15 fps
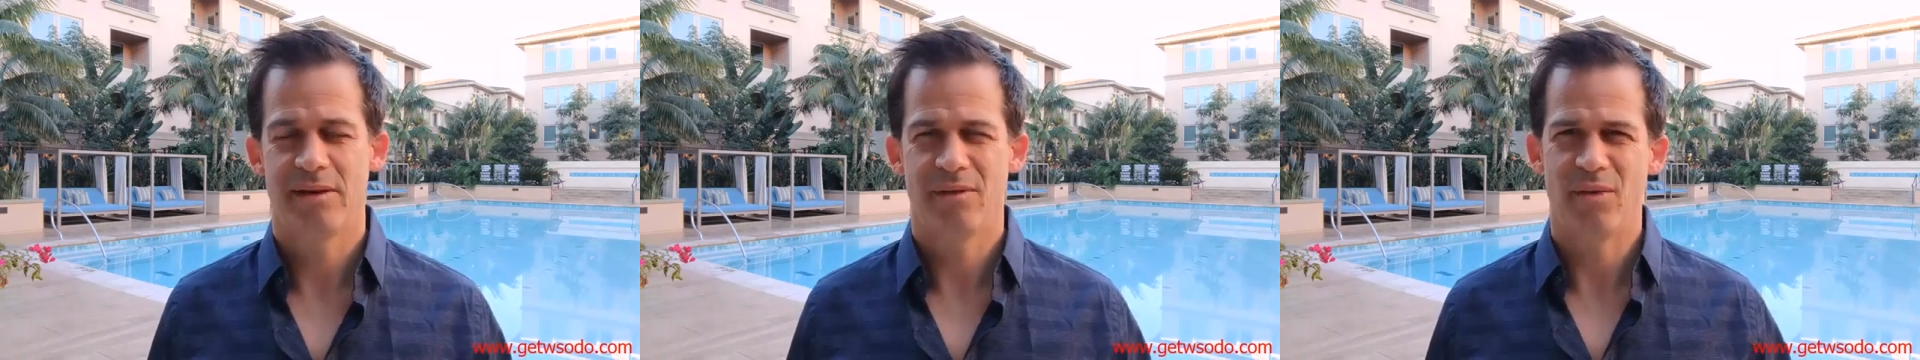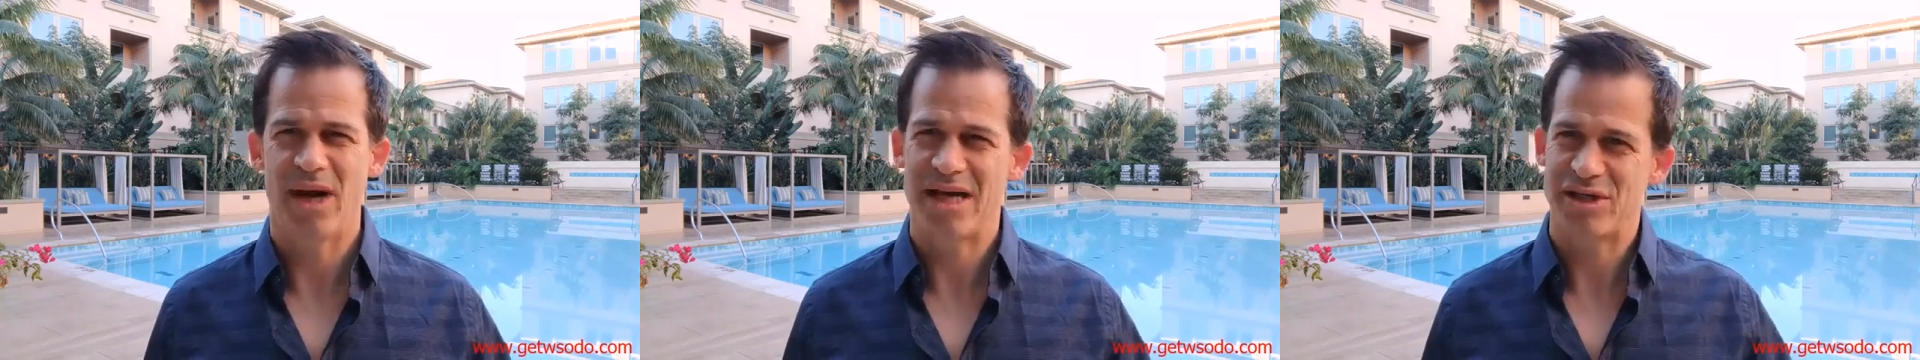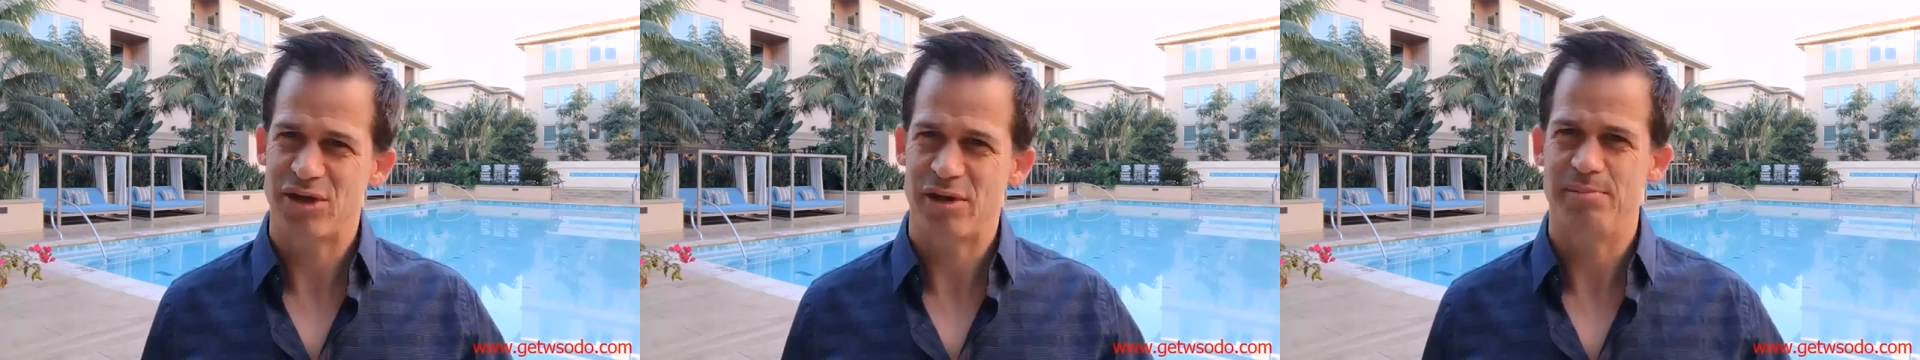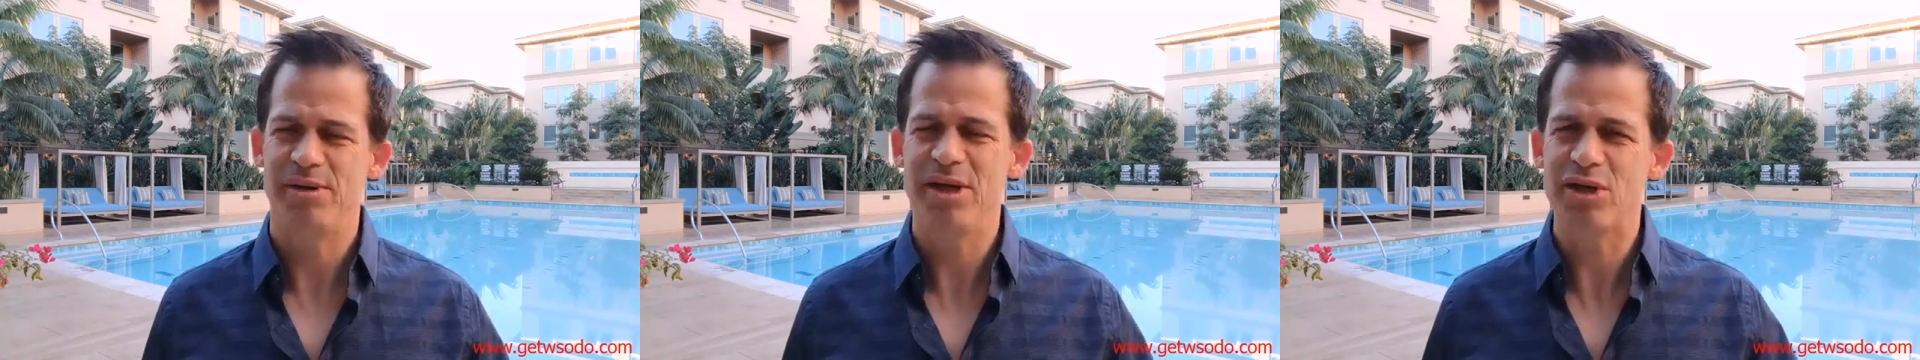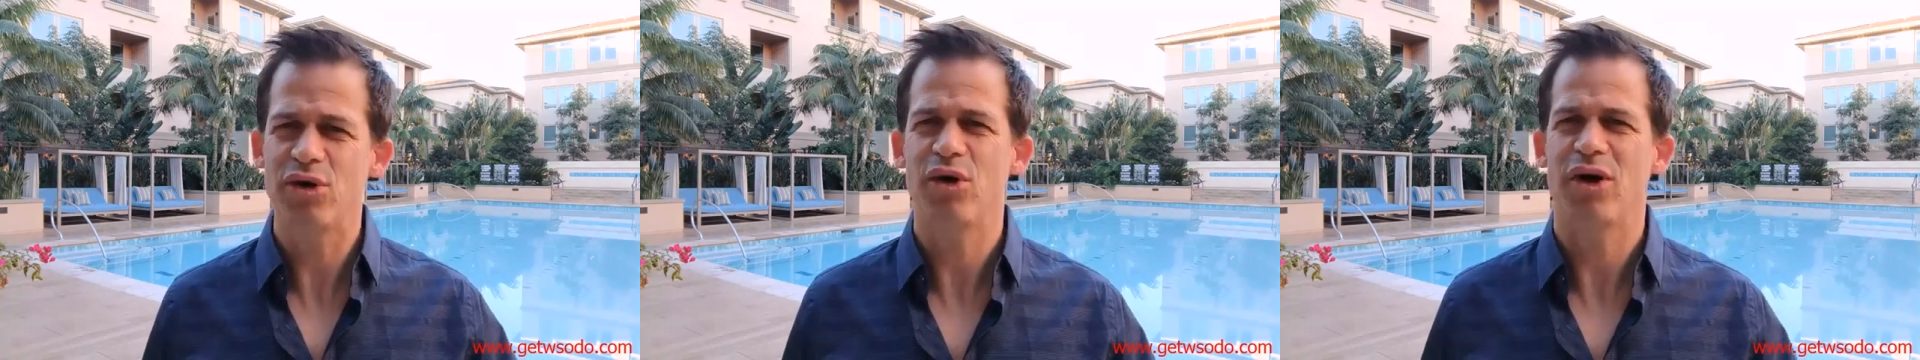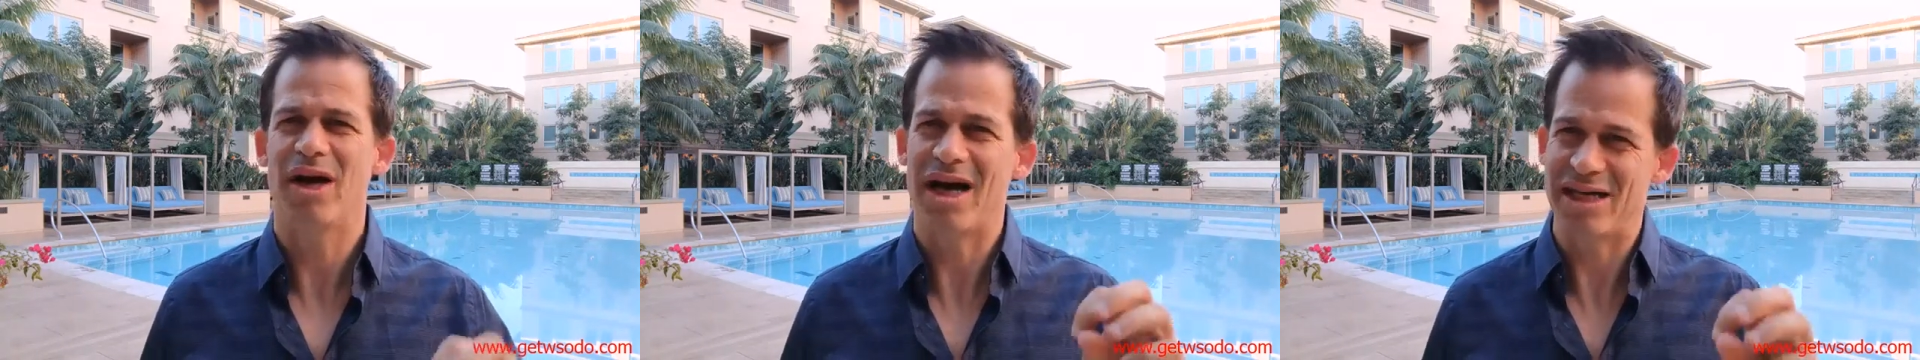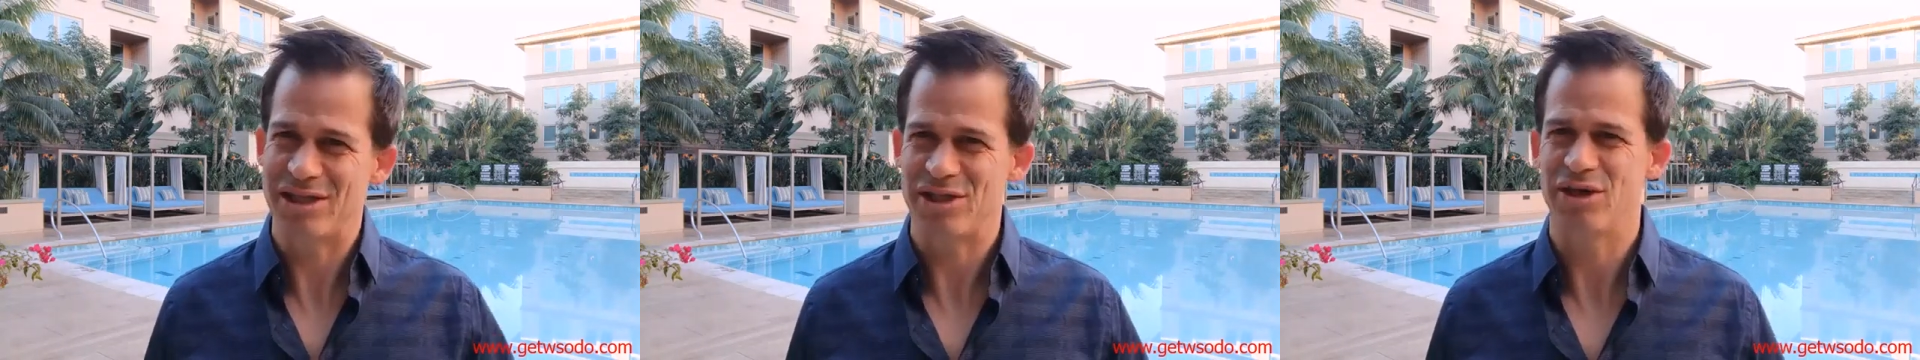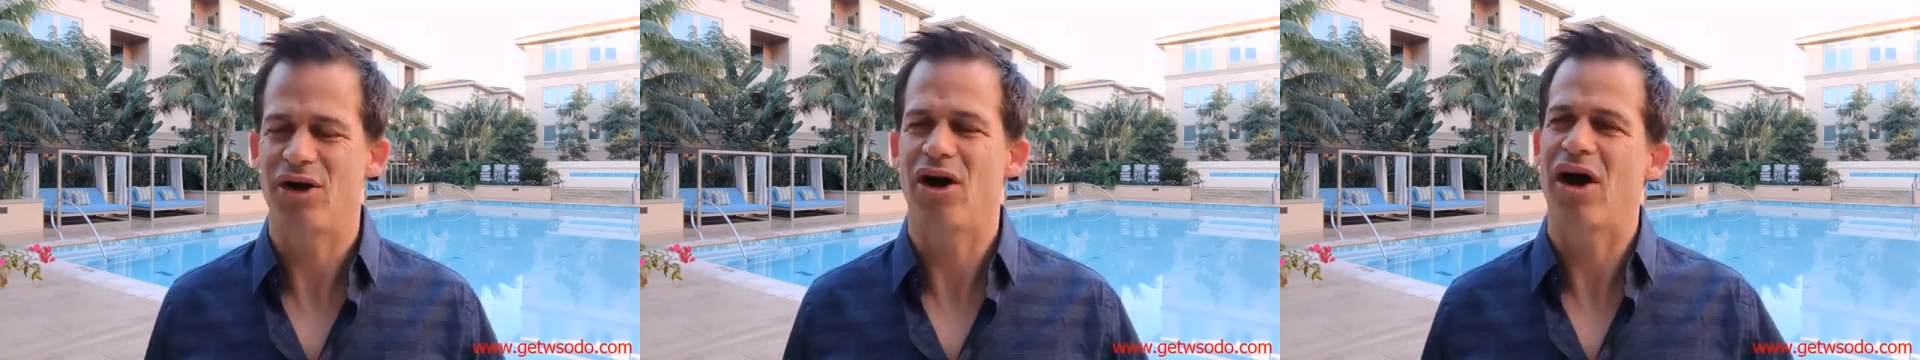when I saw Bitcoin, I
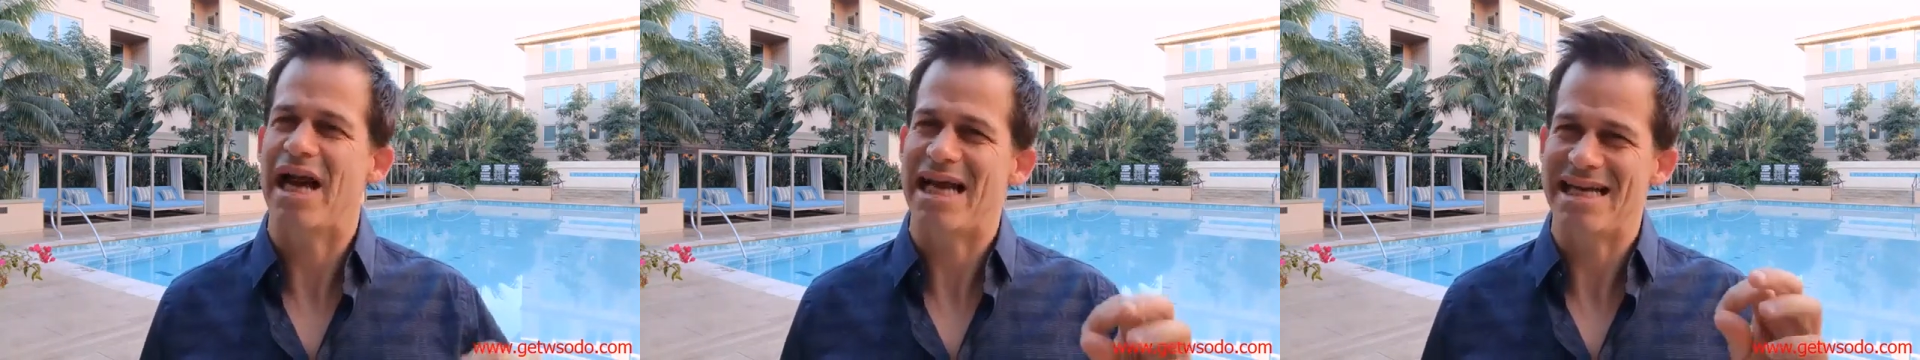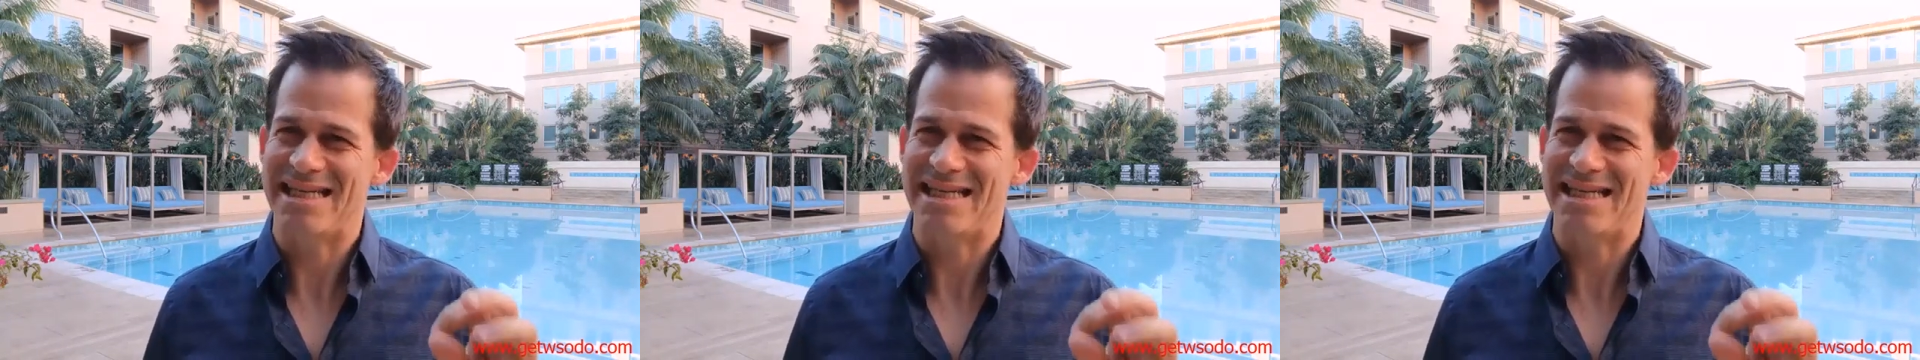saw a